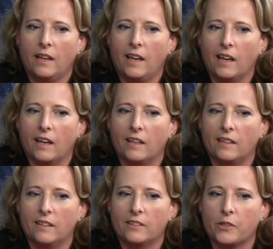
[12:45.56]

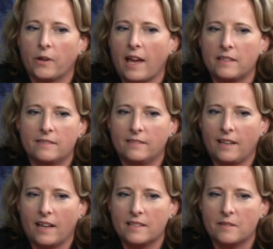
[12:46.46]
and so had
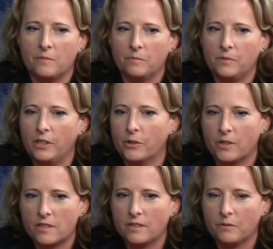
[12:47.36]
had some
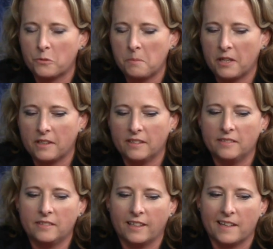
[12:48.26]
years of rebellion
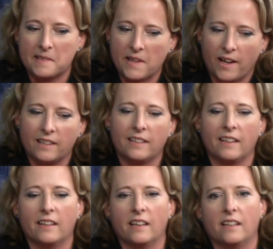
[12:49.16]
against God,
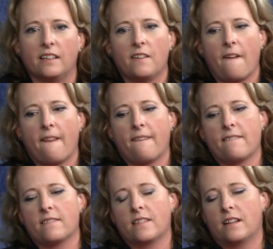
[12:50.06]
and then
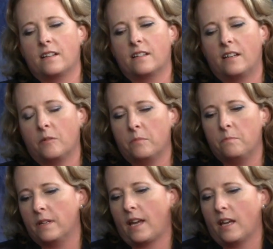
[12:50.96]
uh,
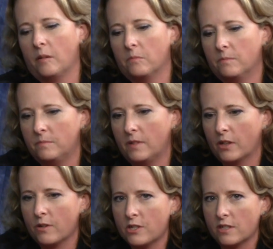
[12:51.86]
became a
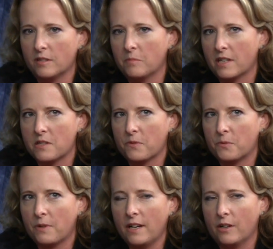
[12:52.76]
Christian because of a
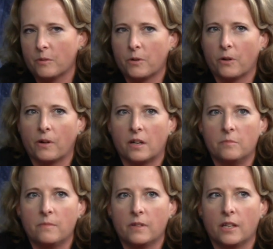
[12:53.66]
radio
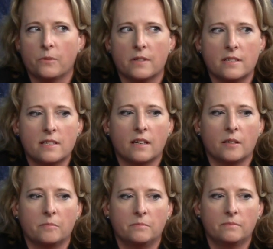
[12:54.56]
program. He was
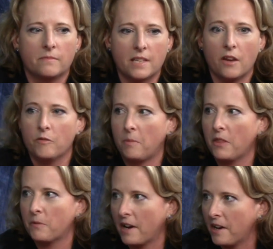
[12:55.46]
um, saved by
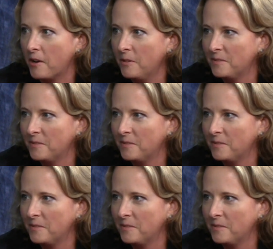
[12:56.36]
the radio.